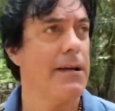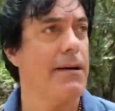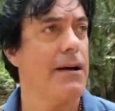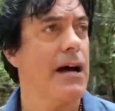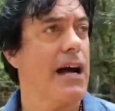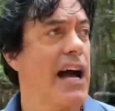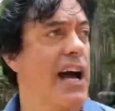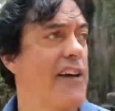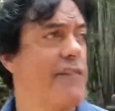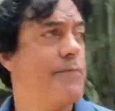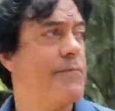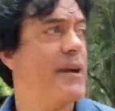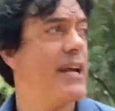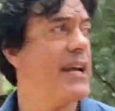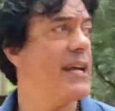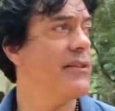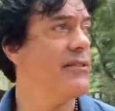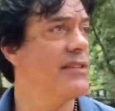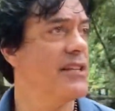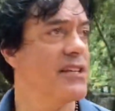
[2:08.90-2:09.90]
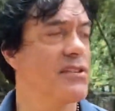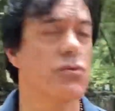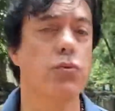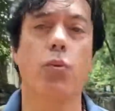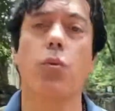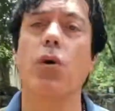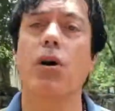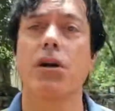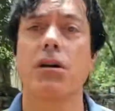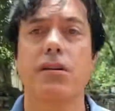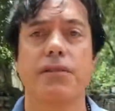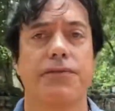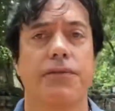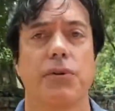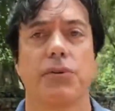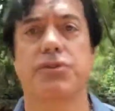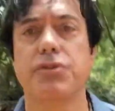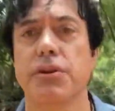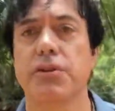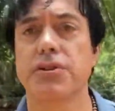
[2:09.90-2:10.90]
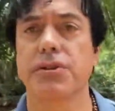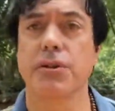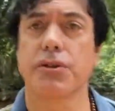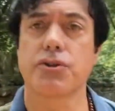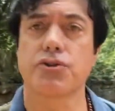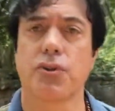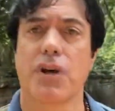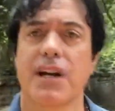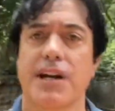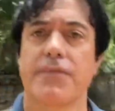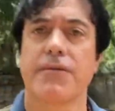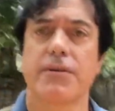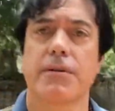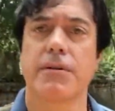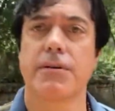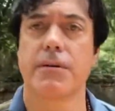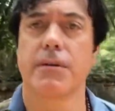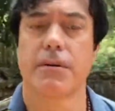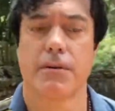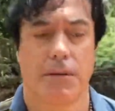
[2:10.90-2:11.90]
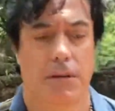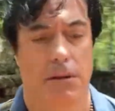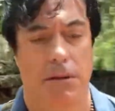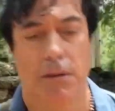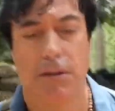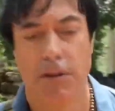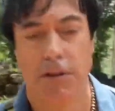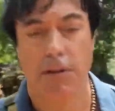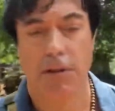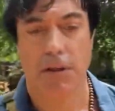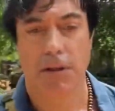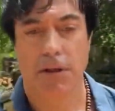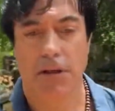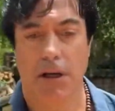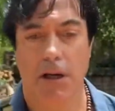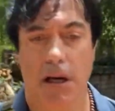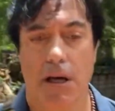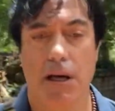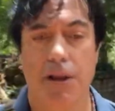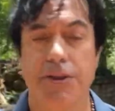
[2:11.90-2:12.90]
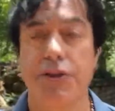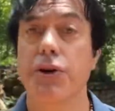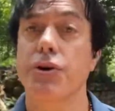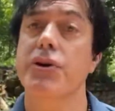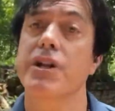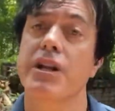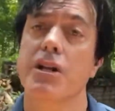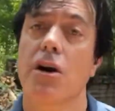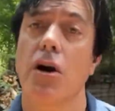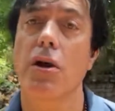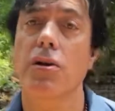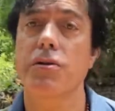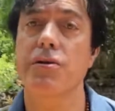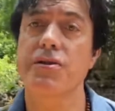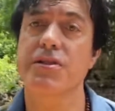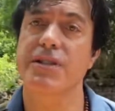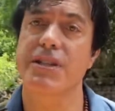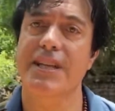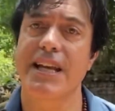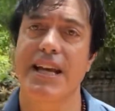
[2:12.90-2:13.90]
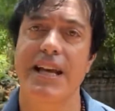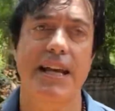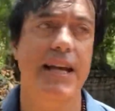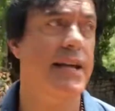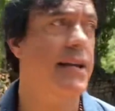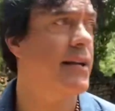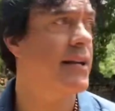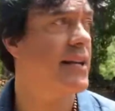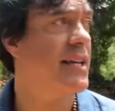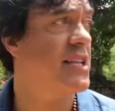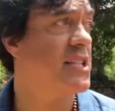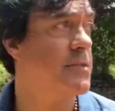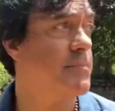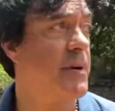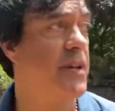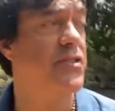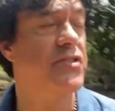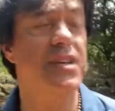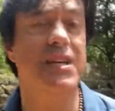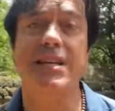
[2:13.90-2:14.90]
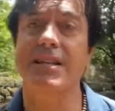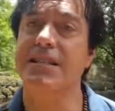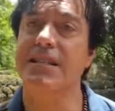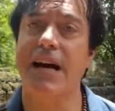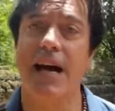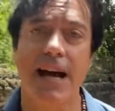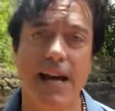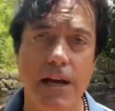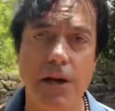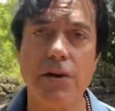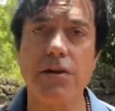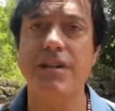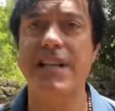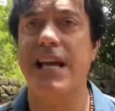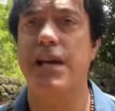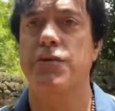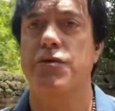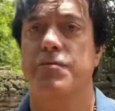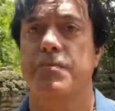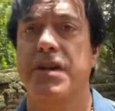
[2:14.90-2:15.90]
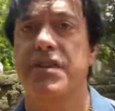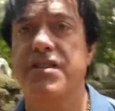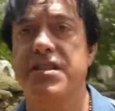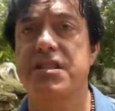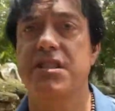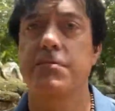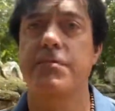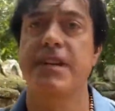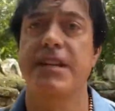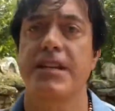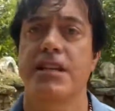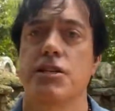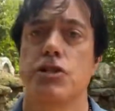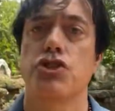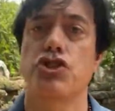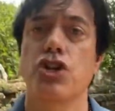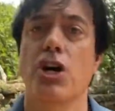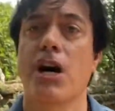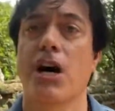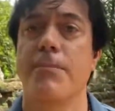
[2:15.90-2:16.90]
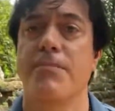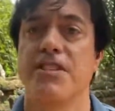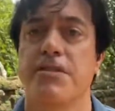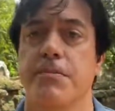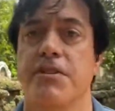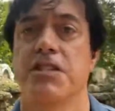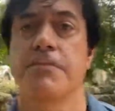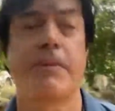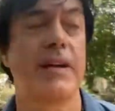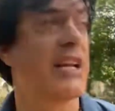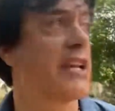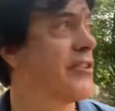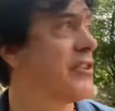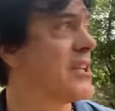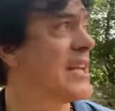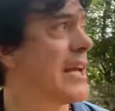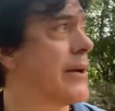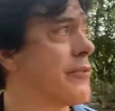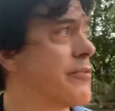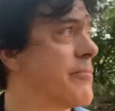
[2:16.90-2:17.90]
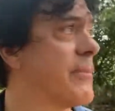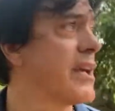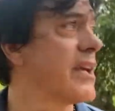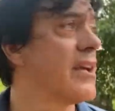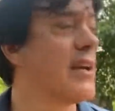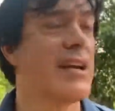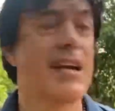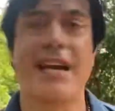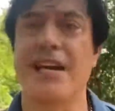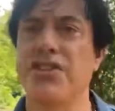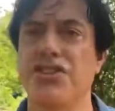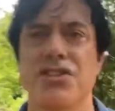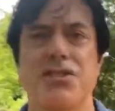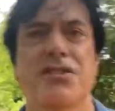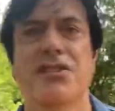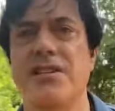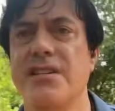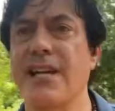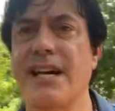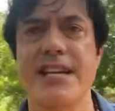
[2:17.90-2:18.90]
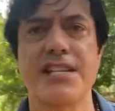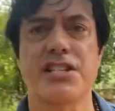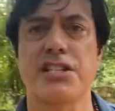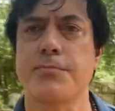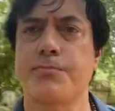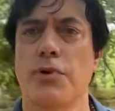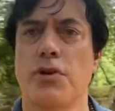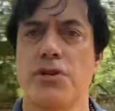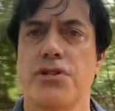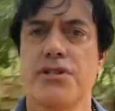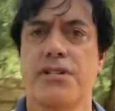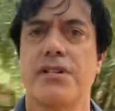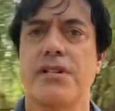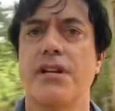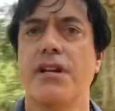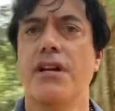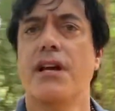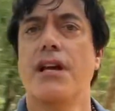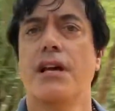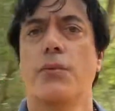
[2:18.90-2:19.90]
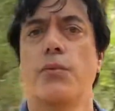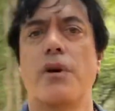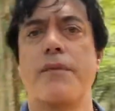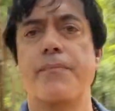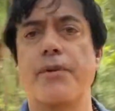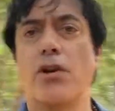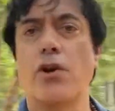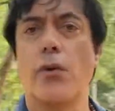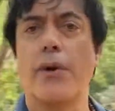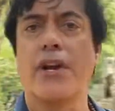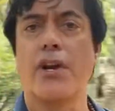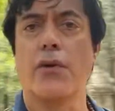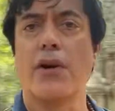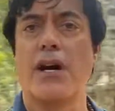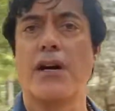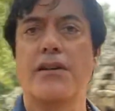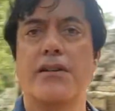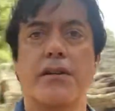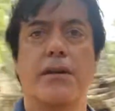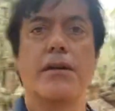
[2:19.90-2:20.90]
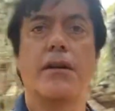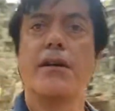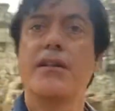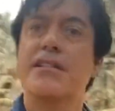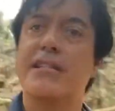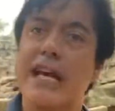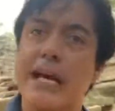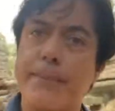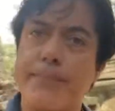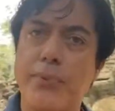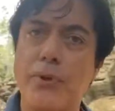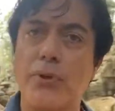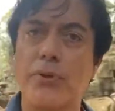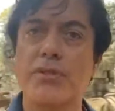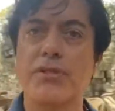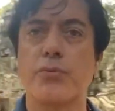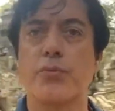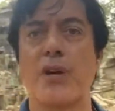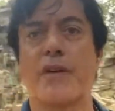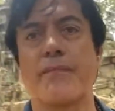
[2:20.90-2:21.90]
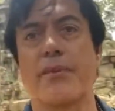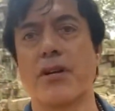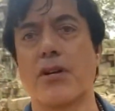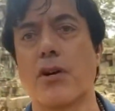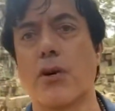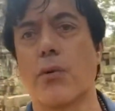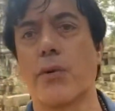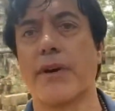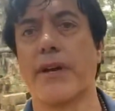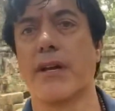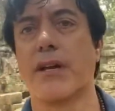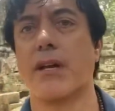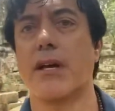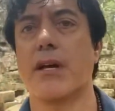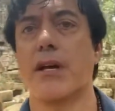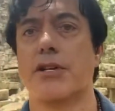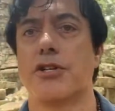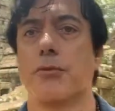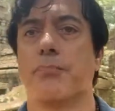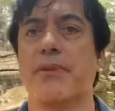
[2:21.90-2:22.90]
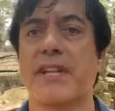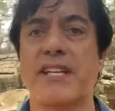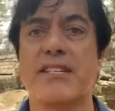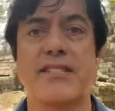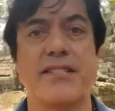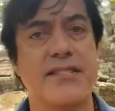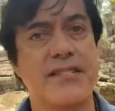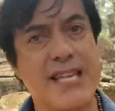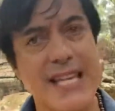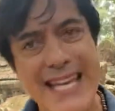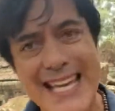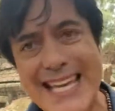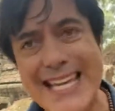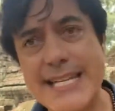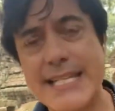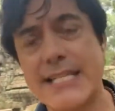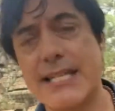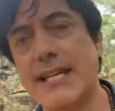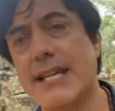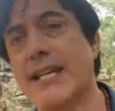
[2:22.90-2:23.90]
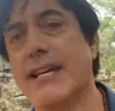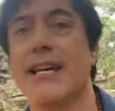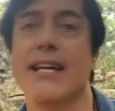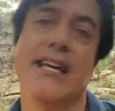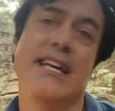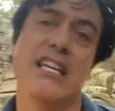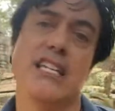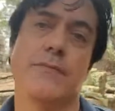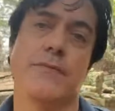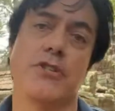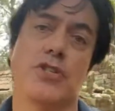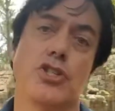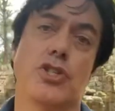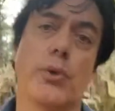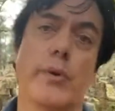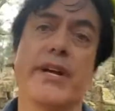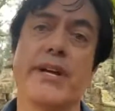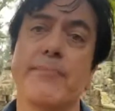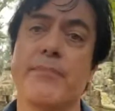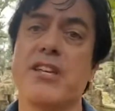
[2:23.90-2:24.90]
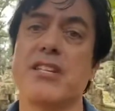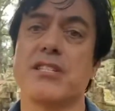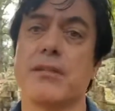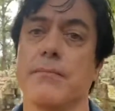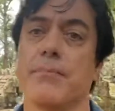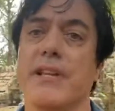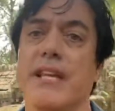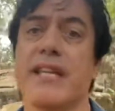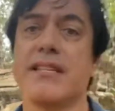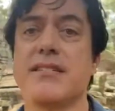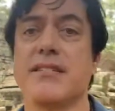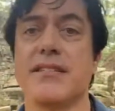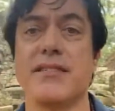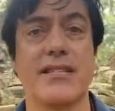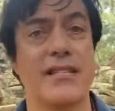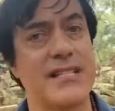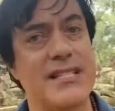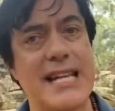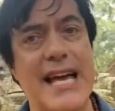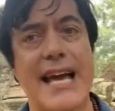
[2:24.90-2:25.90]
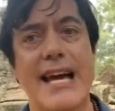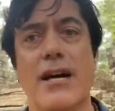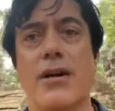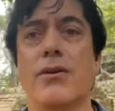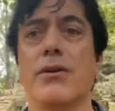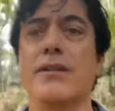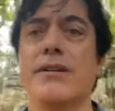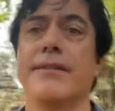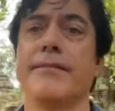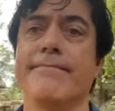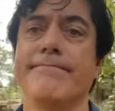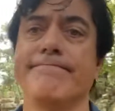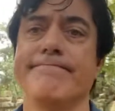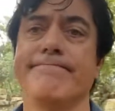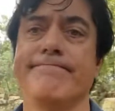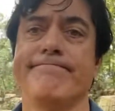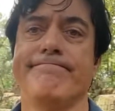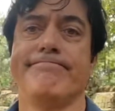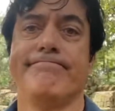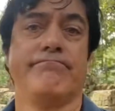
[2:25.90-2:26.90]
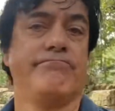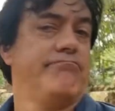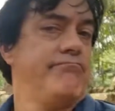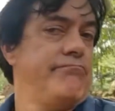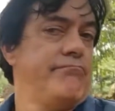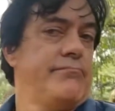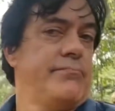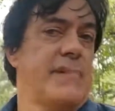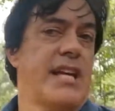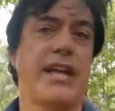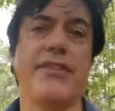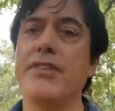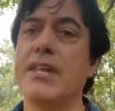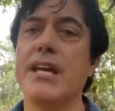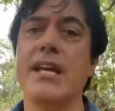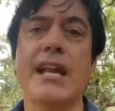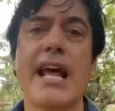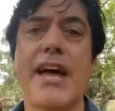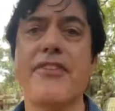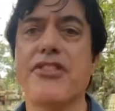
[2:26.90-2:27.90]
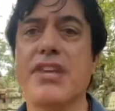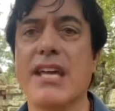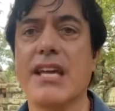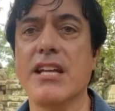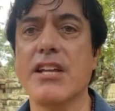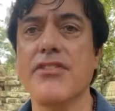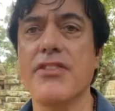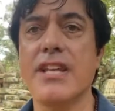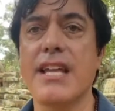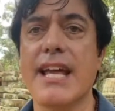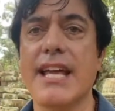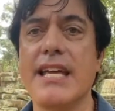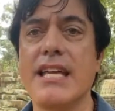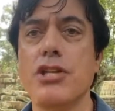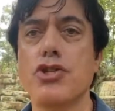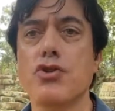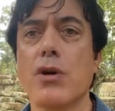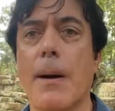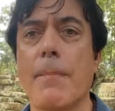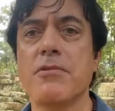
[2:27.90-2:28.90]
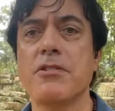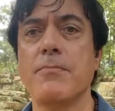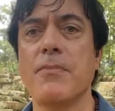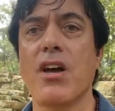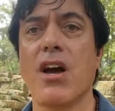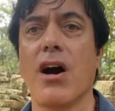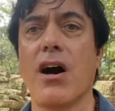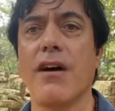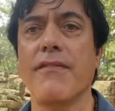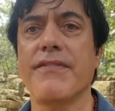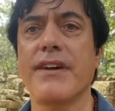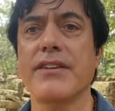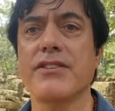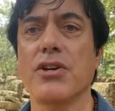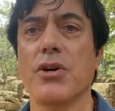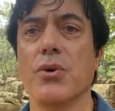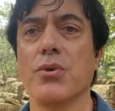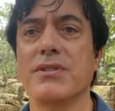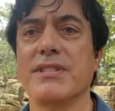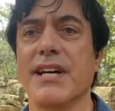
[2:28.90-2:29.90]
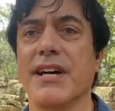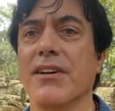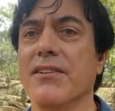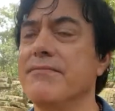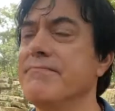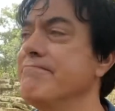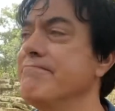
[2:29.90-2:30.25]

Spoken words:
I've paid this wonderful tuk-tuk driver $30 a day. He spent the entire day with me. This has been his job, has been spending the day with me. And just the nicest person. We've been going around to temples. We've been going to places to eat. He's been showing me some places in town. And then at the end of the day, he drops me off at the hotel.